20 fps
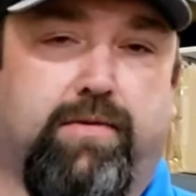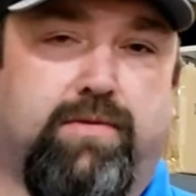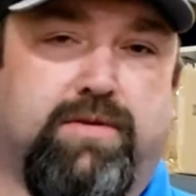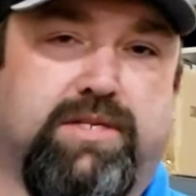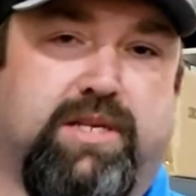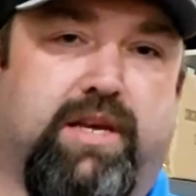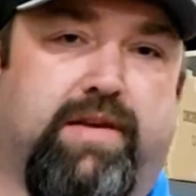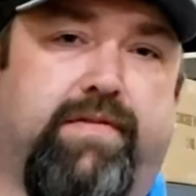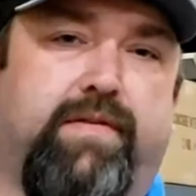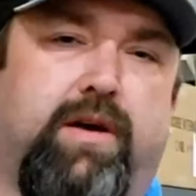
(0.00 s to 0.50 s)

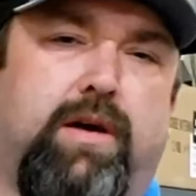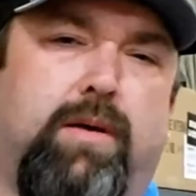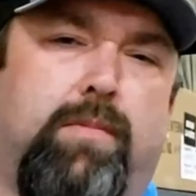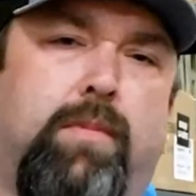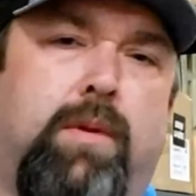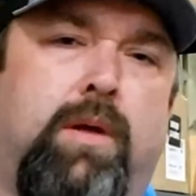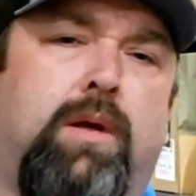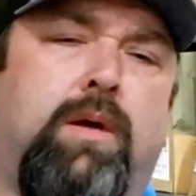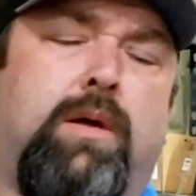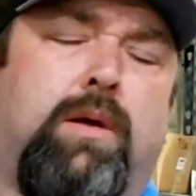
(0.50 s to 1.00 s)
ones give
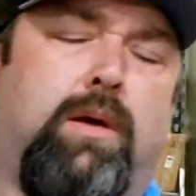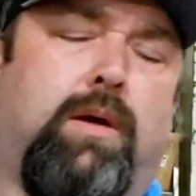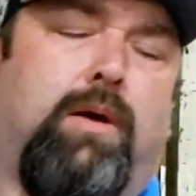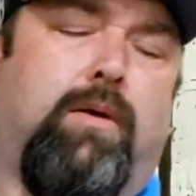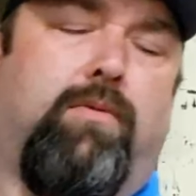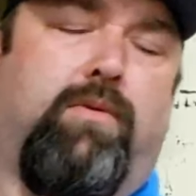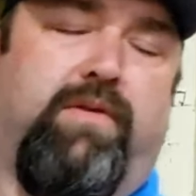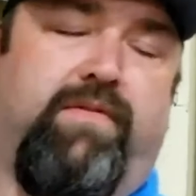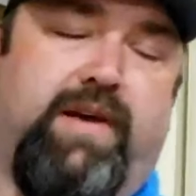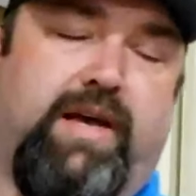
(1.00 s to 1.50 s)
up.
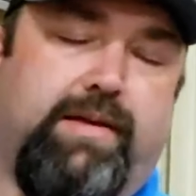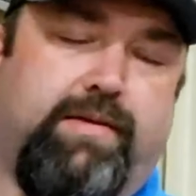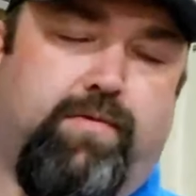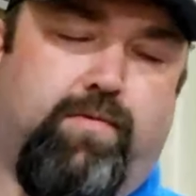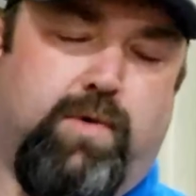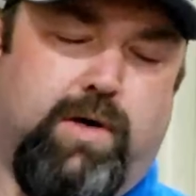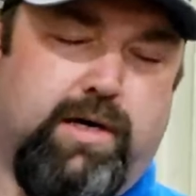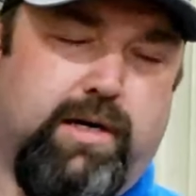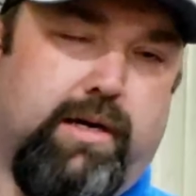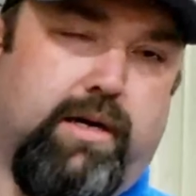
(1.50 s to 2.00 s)
We've
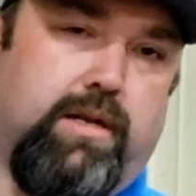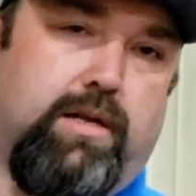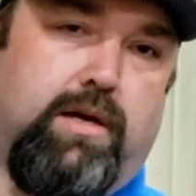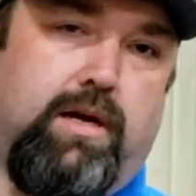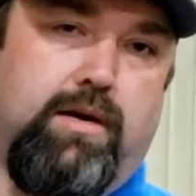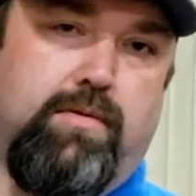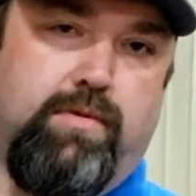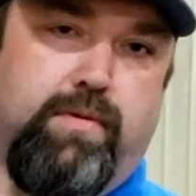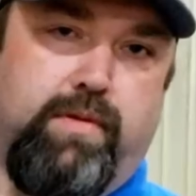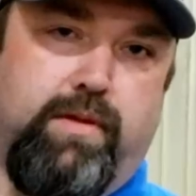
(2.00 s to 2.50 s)
had really good
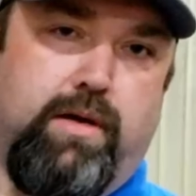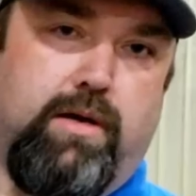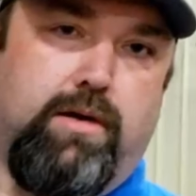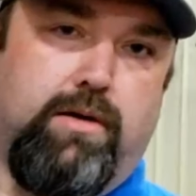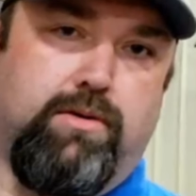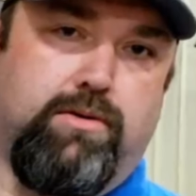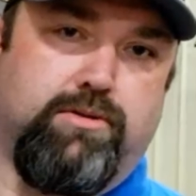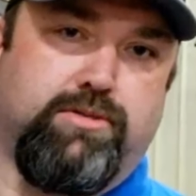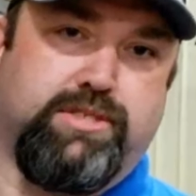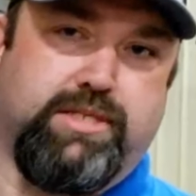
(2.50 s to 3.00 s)
luck with
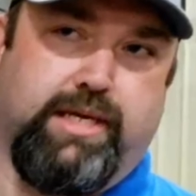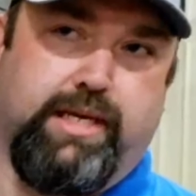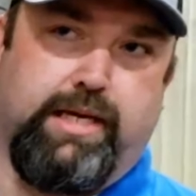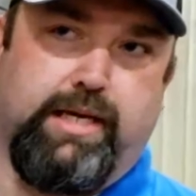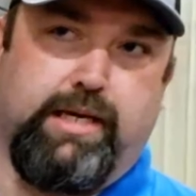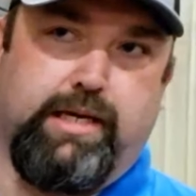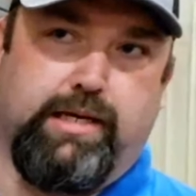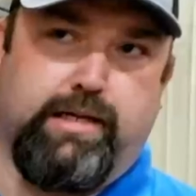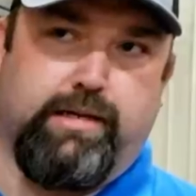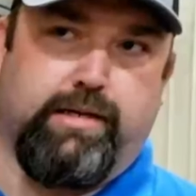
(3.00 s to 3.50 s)
those,
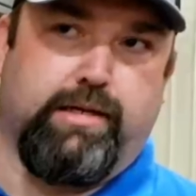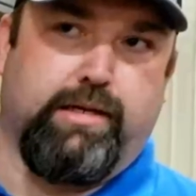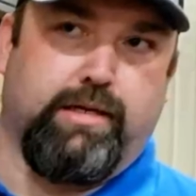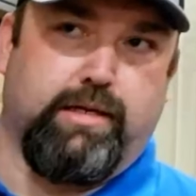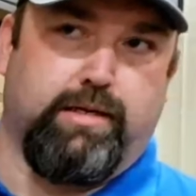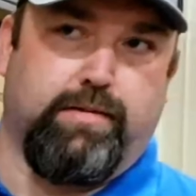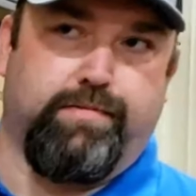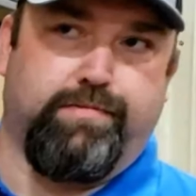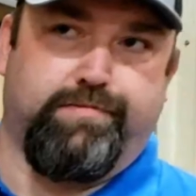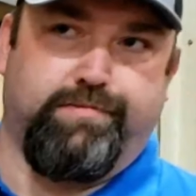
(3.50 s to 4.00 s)
and
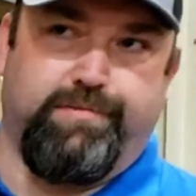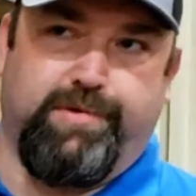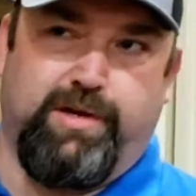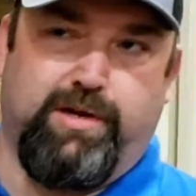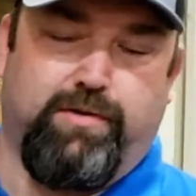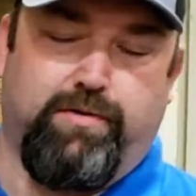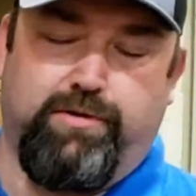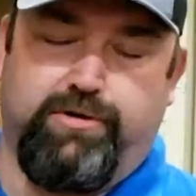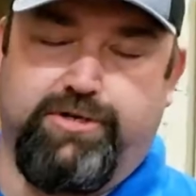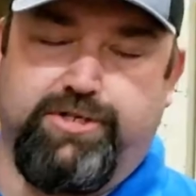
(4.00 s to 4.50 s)

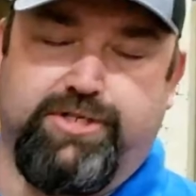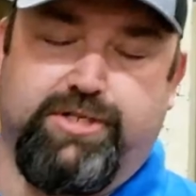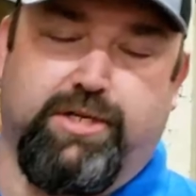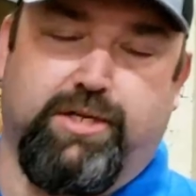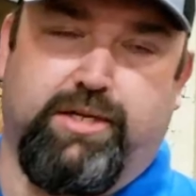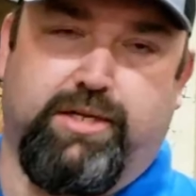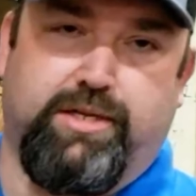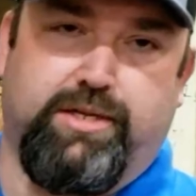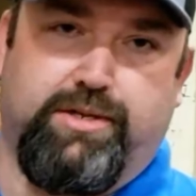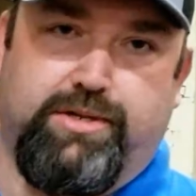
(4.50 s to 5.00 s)
they're just
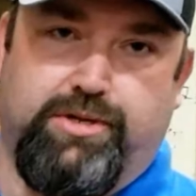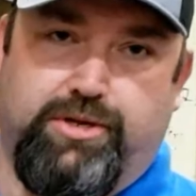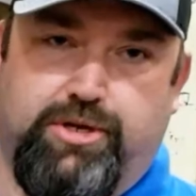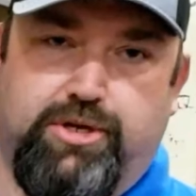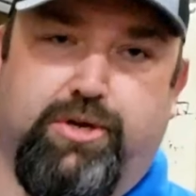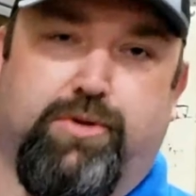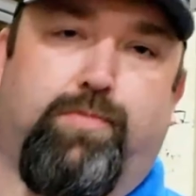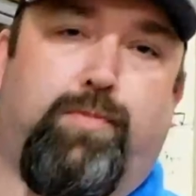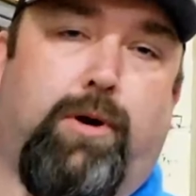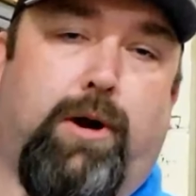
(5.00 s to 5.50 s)
a
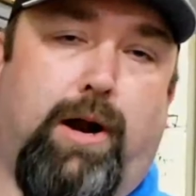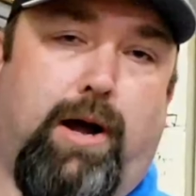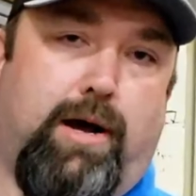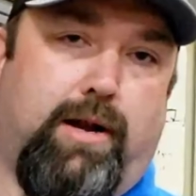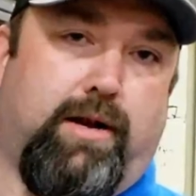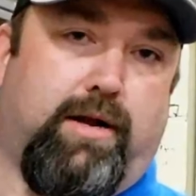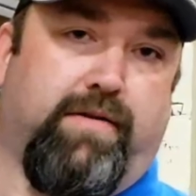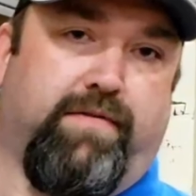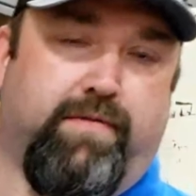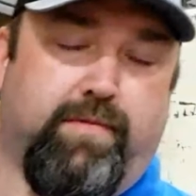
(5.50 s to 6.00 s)
good
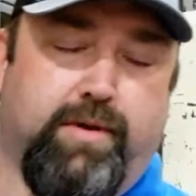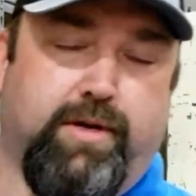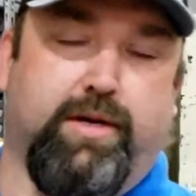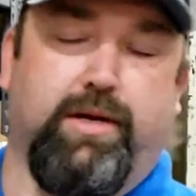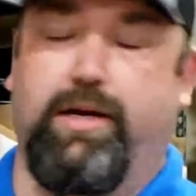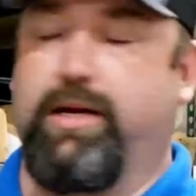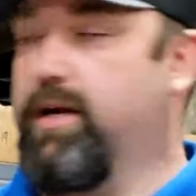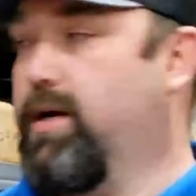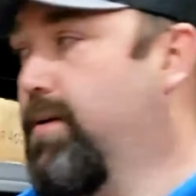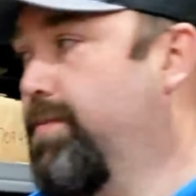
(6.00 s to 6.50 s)
product from a
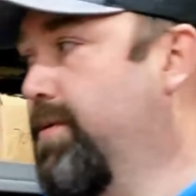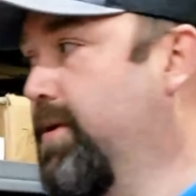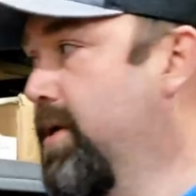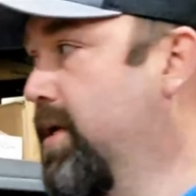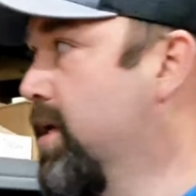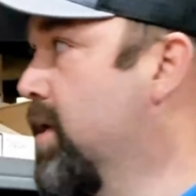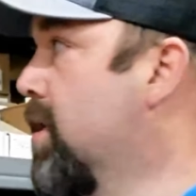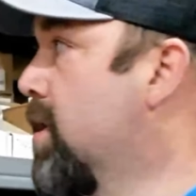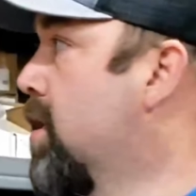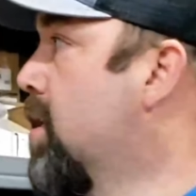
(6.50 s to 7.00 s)
good
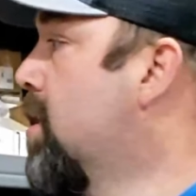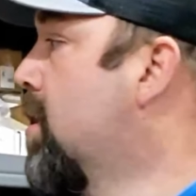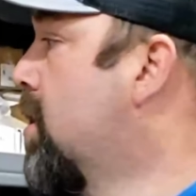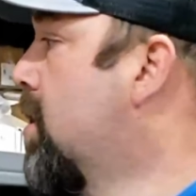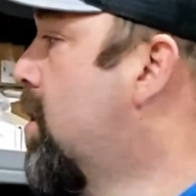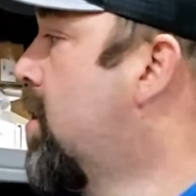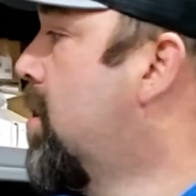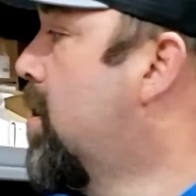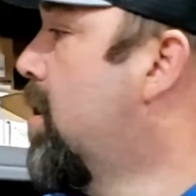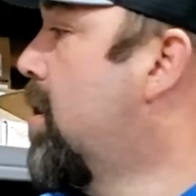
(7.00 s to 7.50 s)
company.
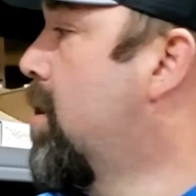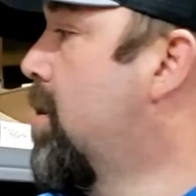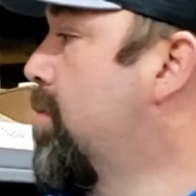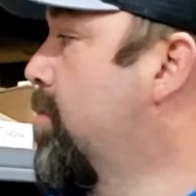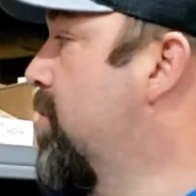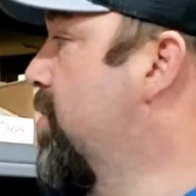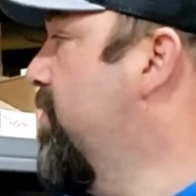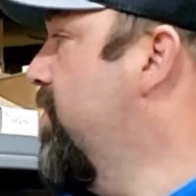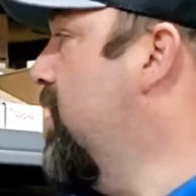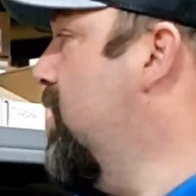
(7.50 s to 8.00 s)

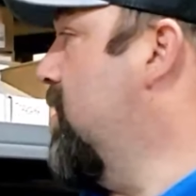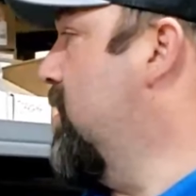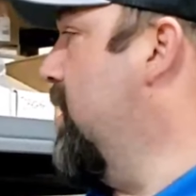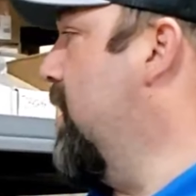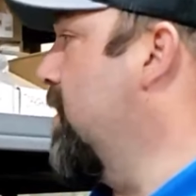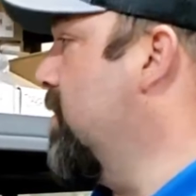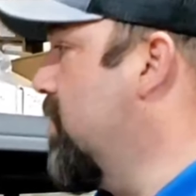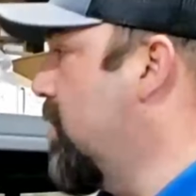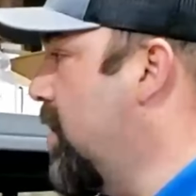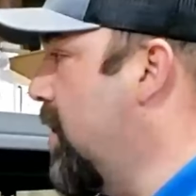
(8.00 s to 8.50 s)
Moving on
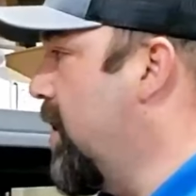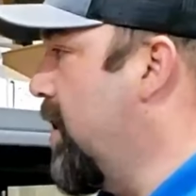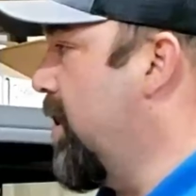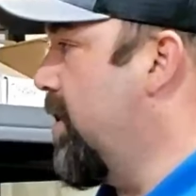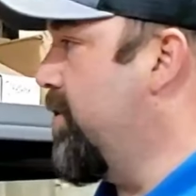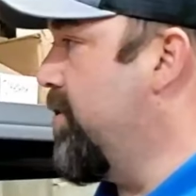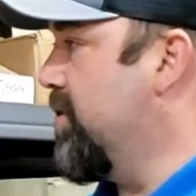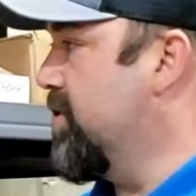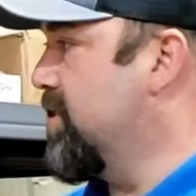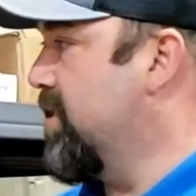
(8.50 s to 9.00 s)
down the
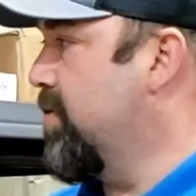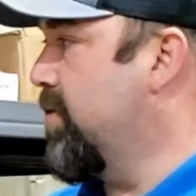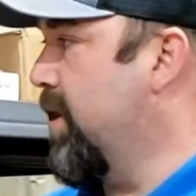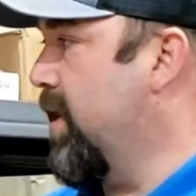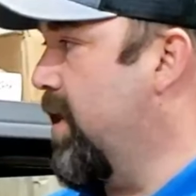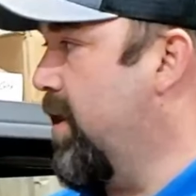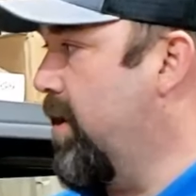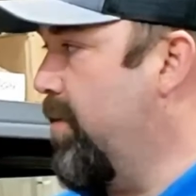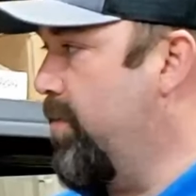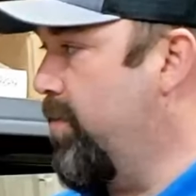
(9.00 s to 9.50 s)
line, you can see we
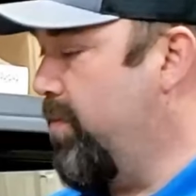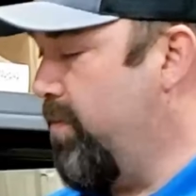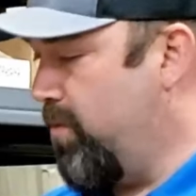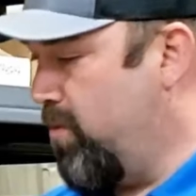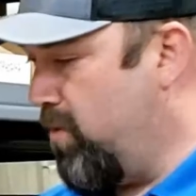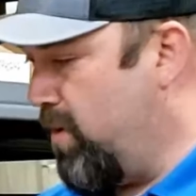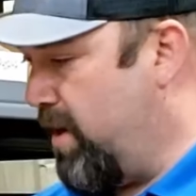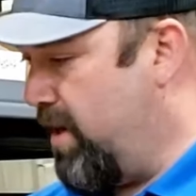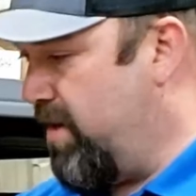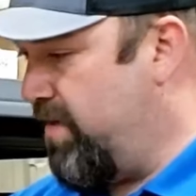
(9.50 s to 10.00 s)
got
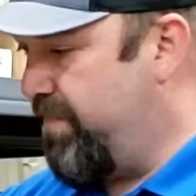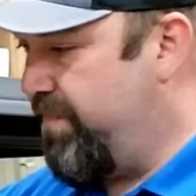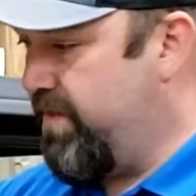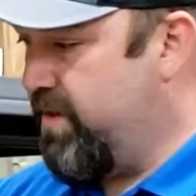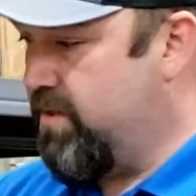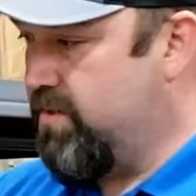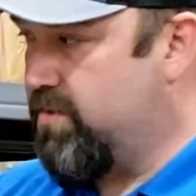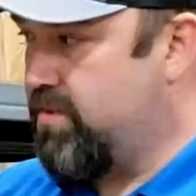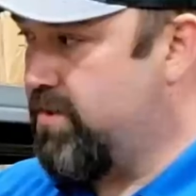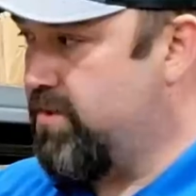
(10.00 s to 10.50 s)
more air
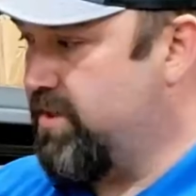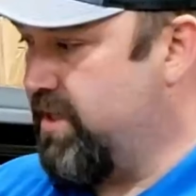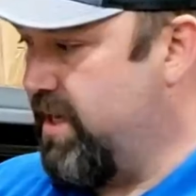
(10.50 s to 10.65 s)
filters.